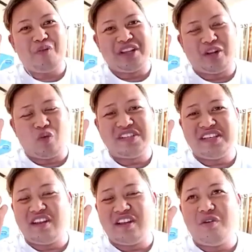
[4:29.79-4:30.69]
Was it
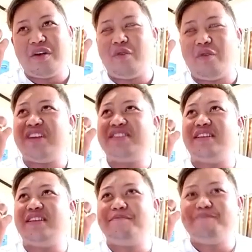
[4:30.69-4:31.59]
a
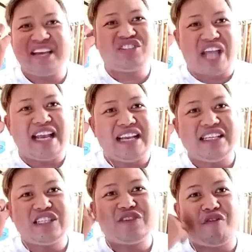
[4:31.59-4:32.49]
big challenge
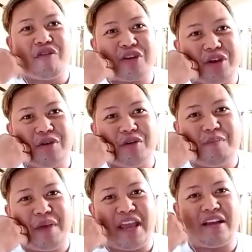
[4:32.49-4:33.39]
for you
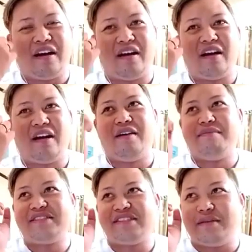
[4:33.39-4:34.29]
being a
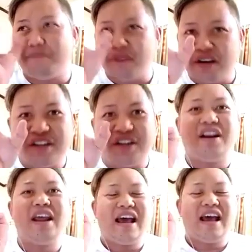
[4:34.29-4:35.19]
mother
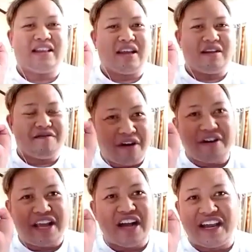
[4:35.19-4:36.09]
at that very
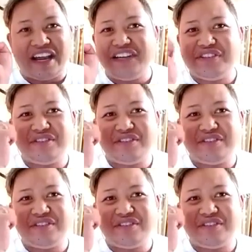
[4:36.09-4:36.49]
young age?